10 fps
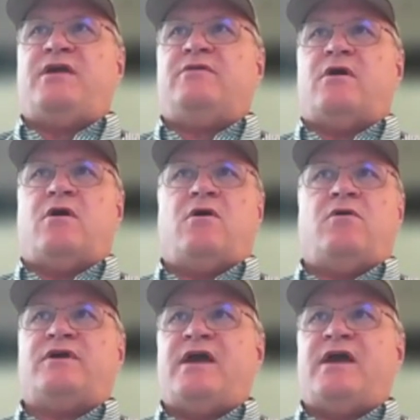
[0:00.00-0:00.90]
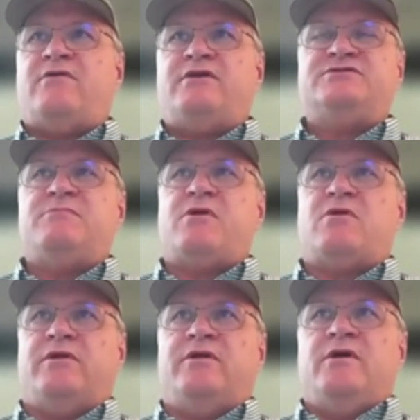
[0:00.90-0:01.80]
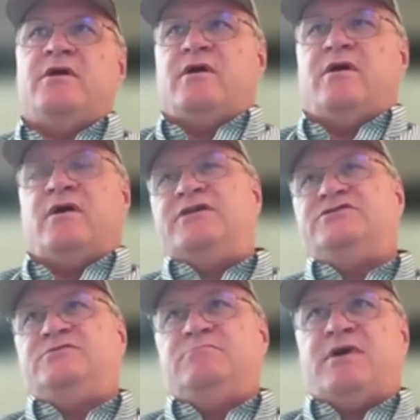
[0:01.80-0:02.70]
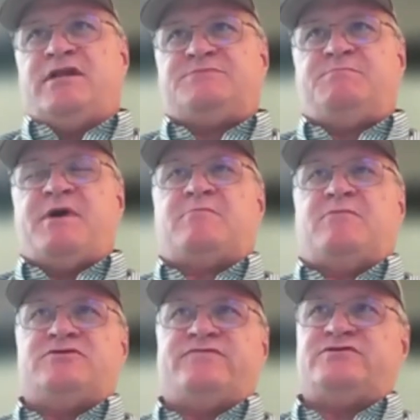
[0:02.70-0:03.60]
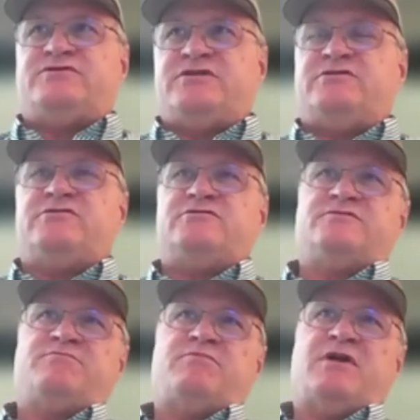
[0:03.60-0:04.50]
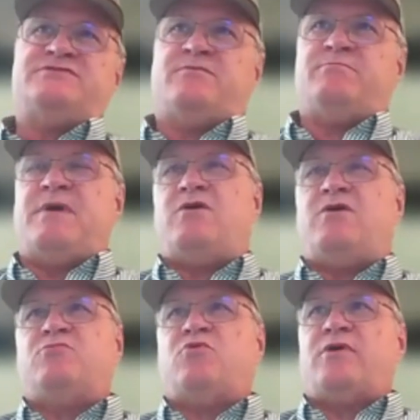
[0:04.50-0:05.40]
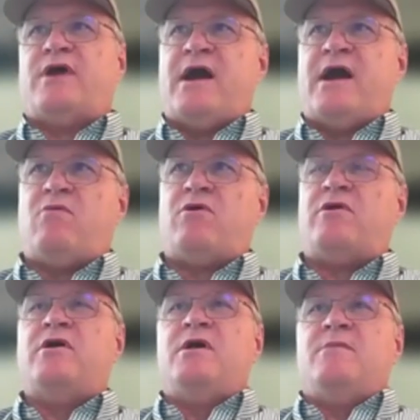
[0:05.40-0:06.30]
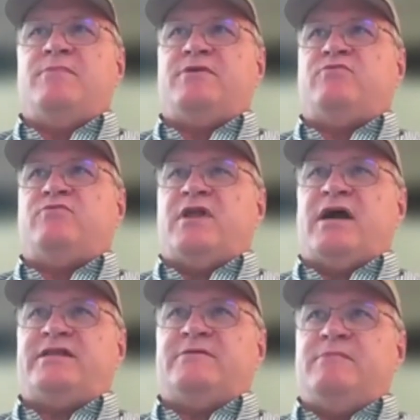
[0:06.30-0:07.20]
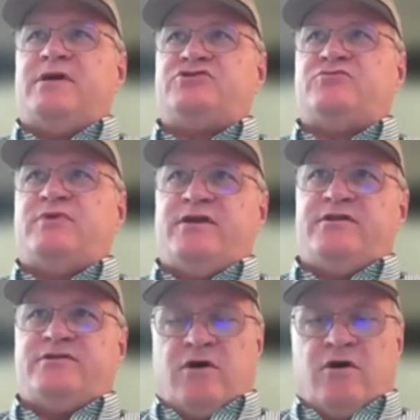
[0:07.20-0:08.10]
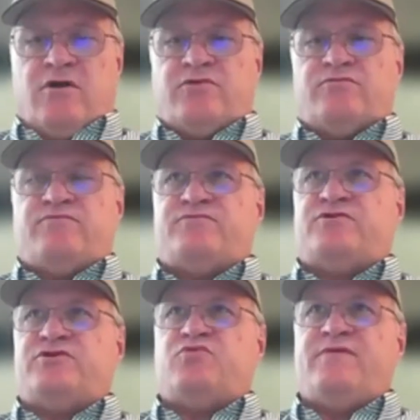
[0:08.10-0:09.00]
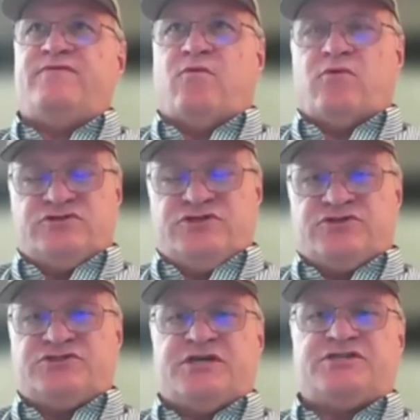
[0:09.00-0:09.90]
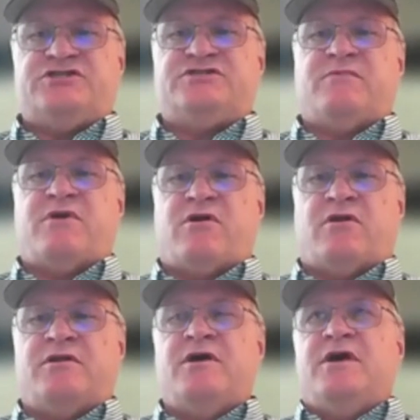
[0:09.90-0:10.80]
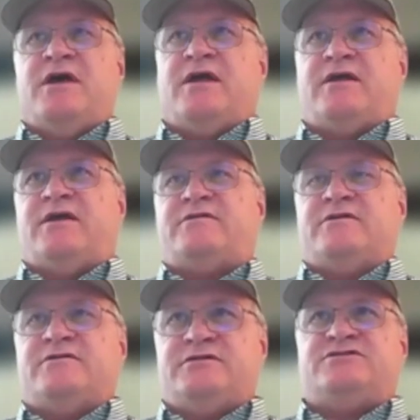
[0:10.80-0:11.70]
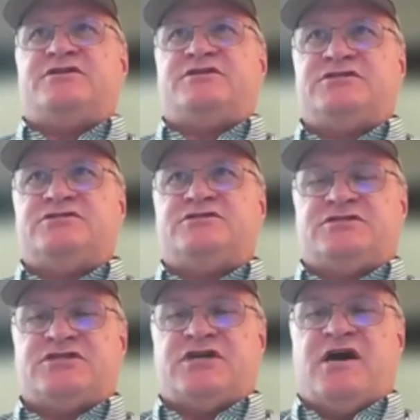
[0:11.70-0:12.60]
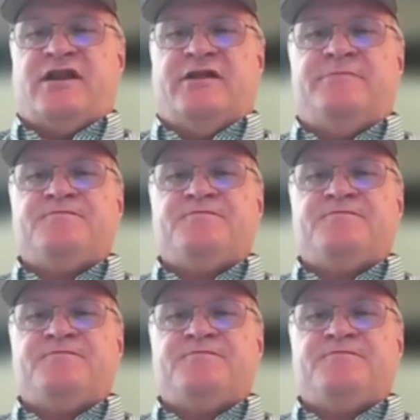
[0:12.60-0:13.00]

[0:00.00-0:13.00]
all the counties in Maryland. As you might expect, most of our signatures are placed from Baltimore and Howard, but we'd like to make sure we get into all the 24 jurisdictions of Maryland and get the citizens to sign it.